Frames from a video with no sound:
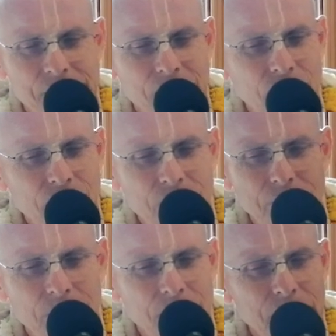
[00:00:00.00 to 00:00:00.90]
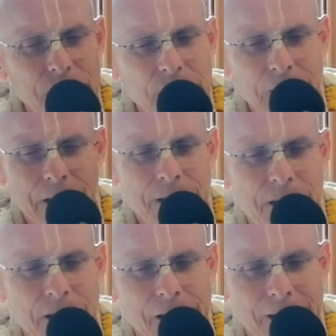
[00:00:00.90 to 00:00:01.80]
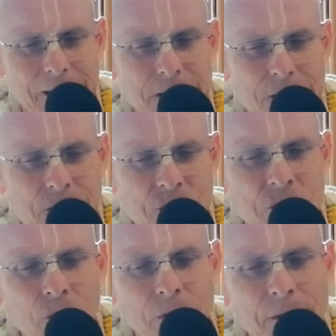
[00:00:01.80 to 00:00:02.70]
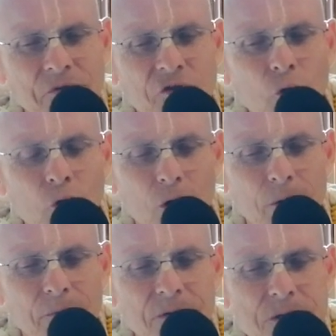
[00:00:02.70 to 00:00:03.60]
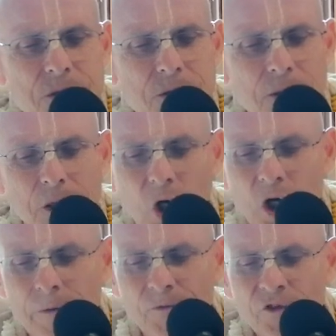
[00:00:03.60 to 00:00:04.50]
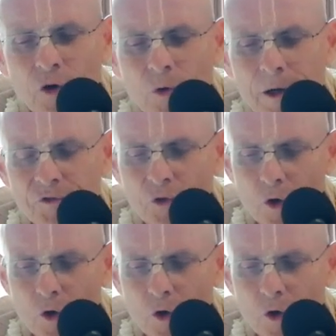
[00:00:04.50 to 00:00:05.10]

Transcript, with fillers: so, like that, so absorbed, uh, so